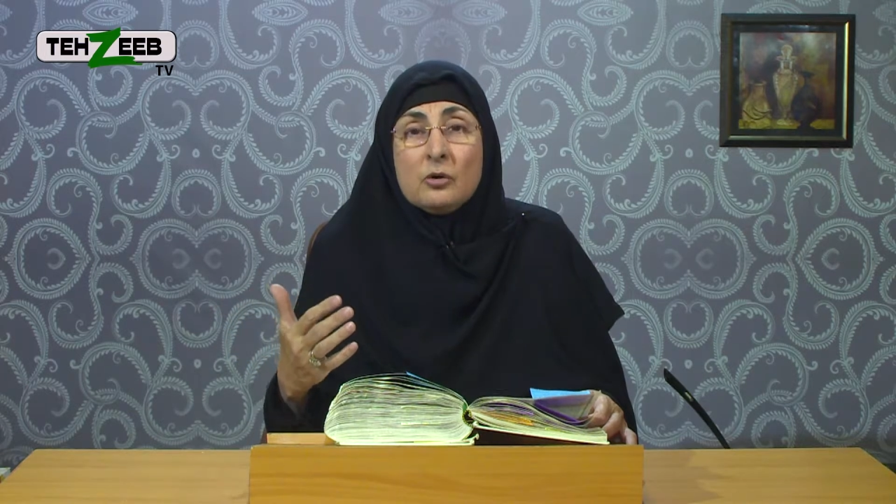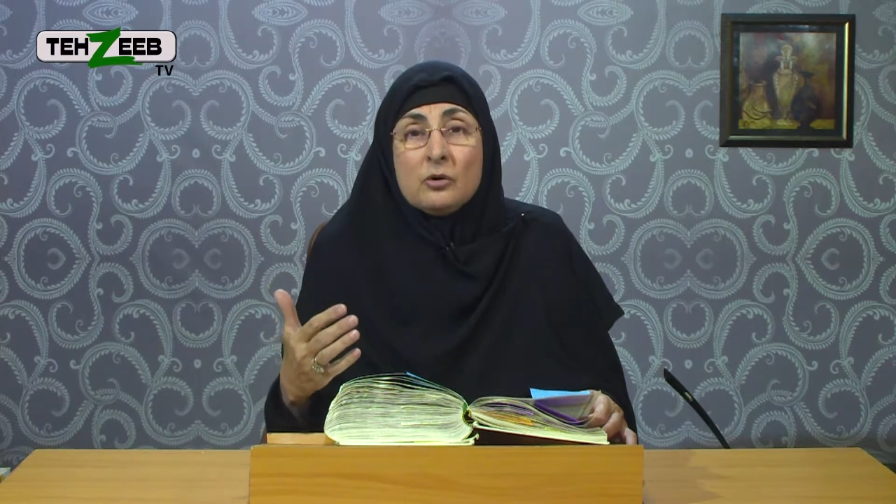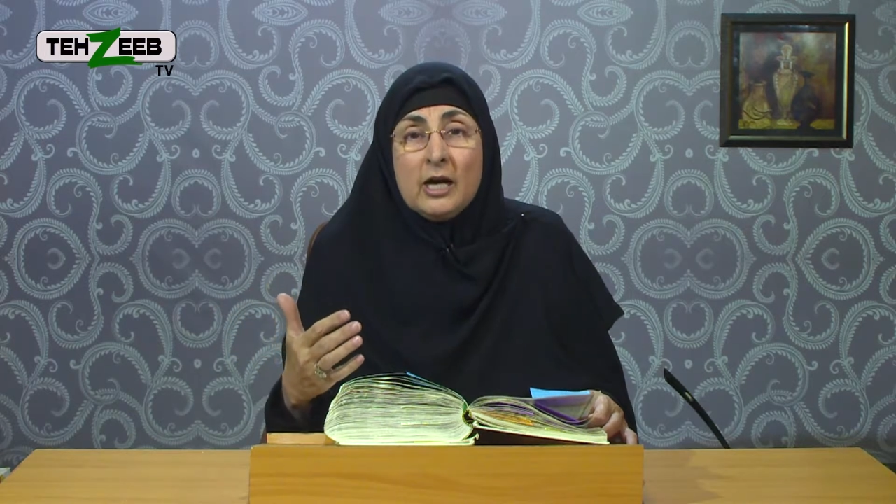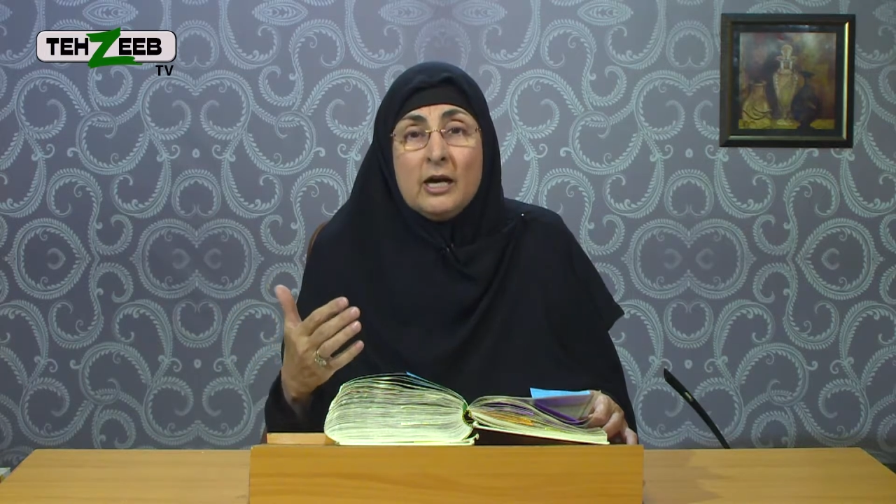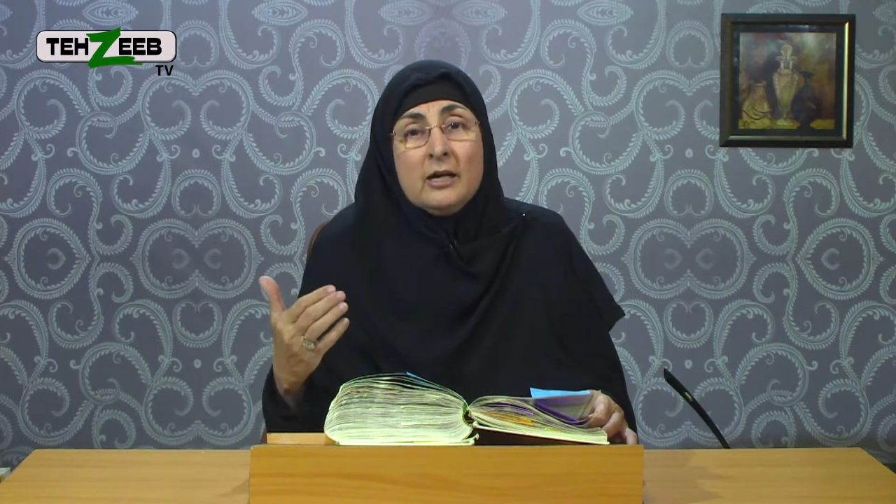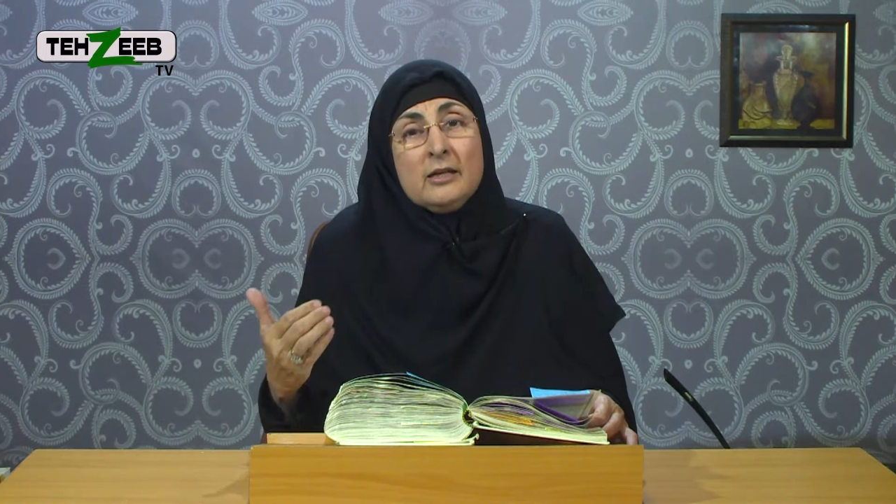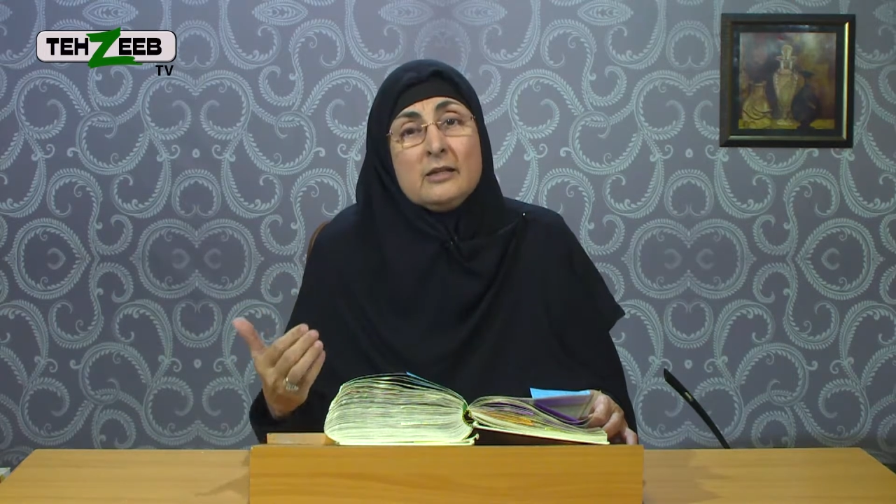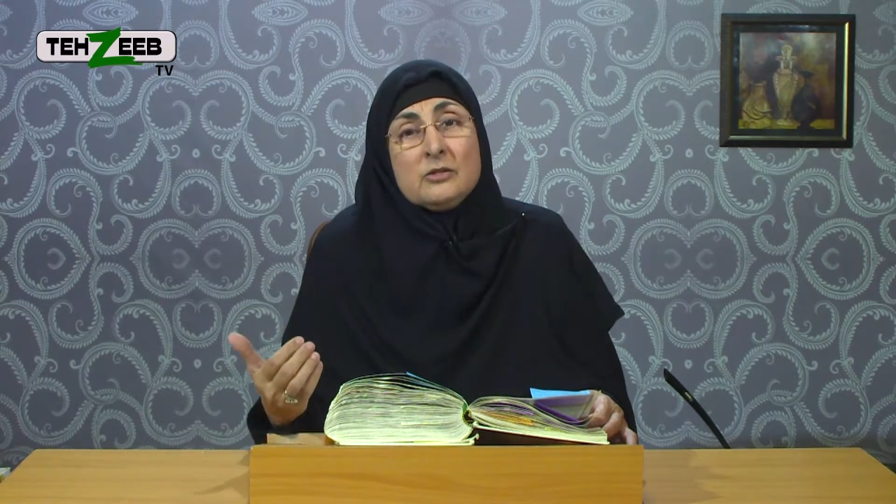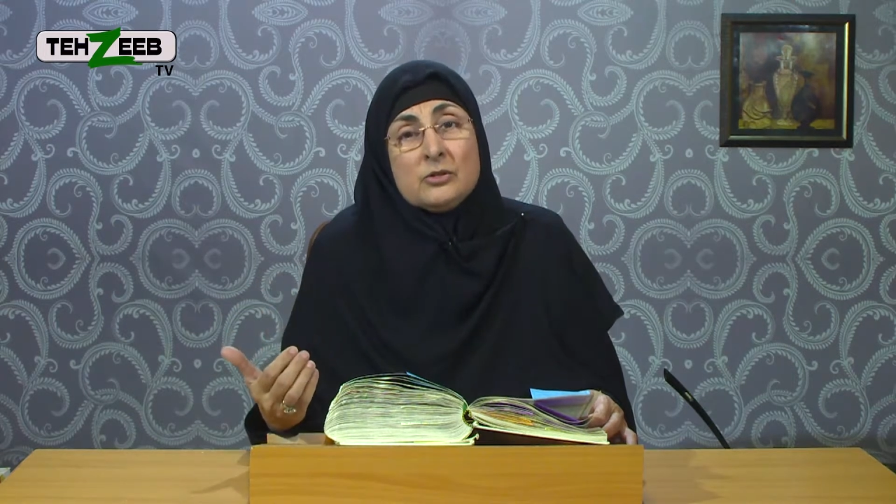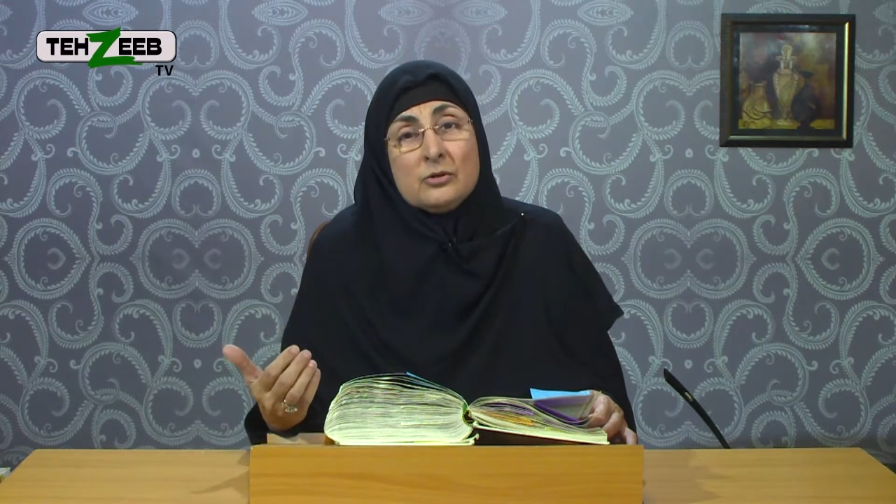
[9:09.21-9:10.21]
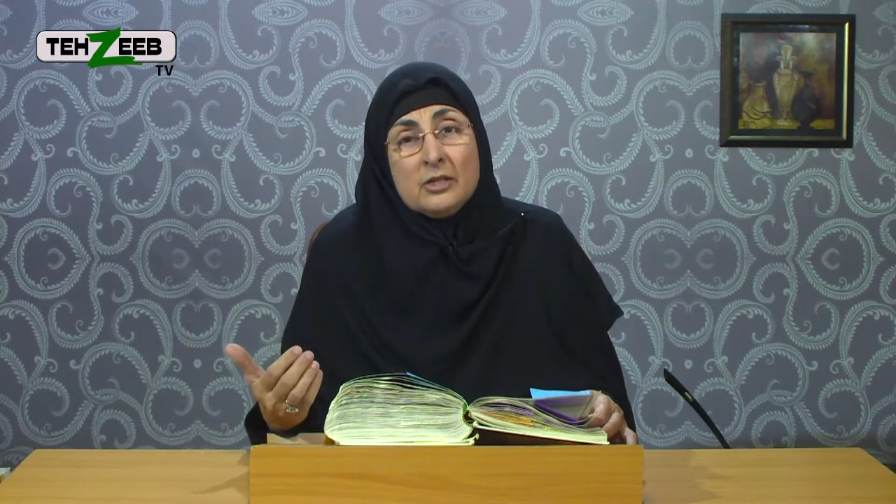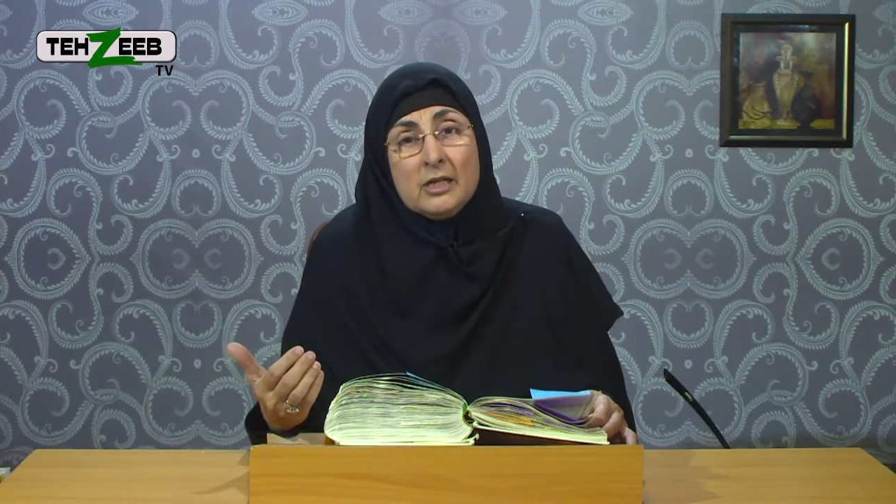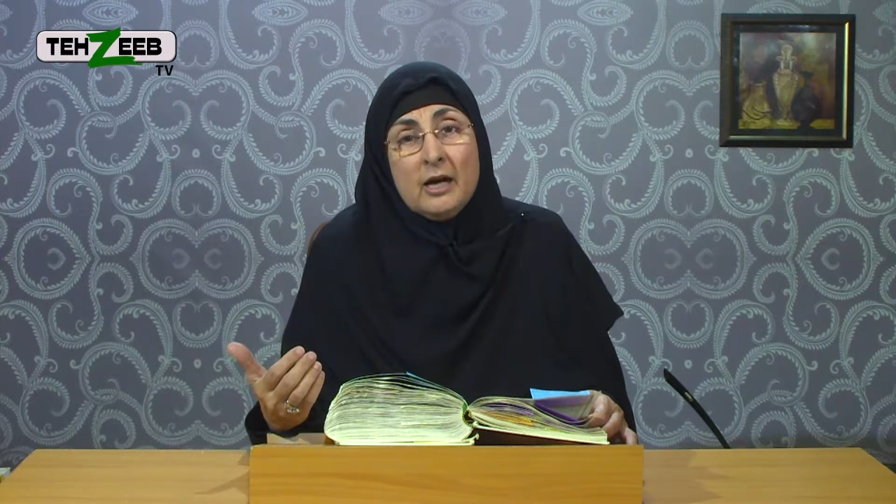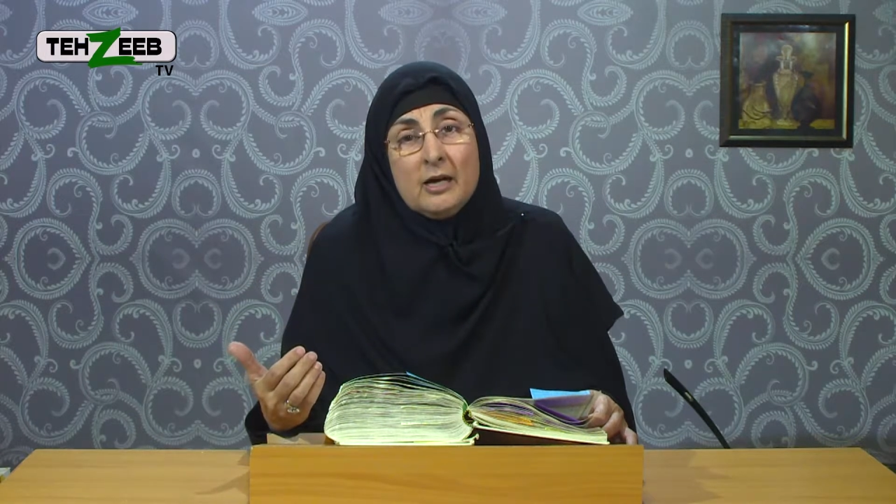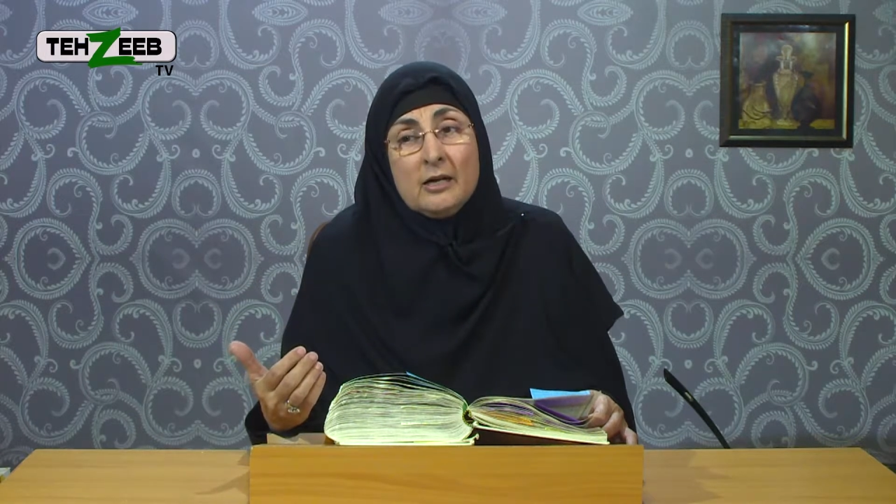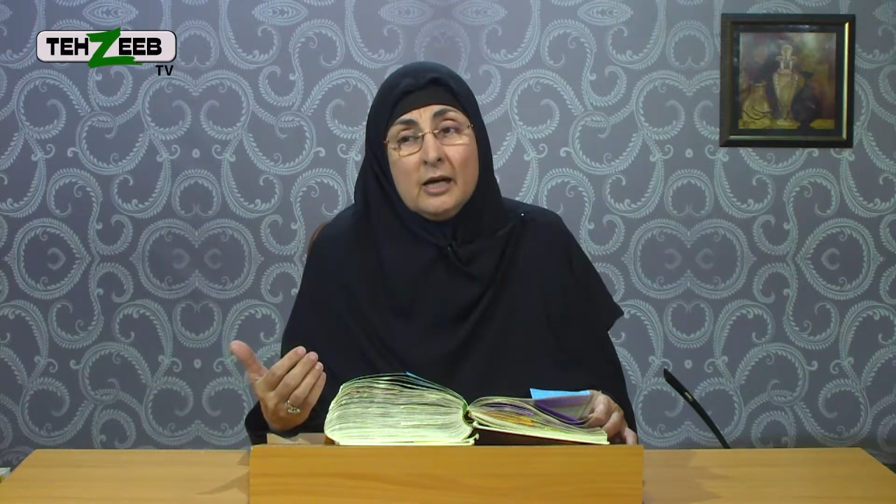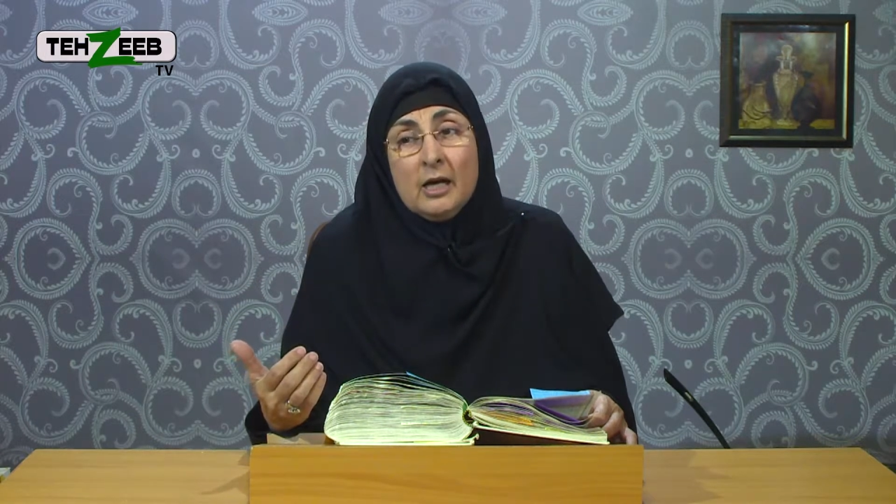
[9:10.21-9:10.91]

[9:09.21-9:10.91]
Quran and Sunnah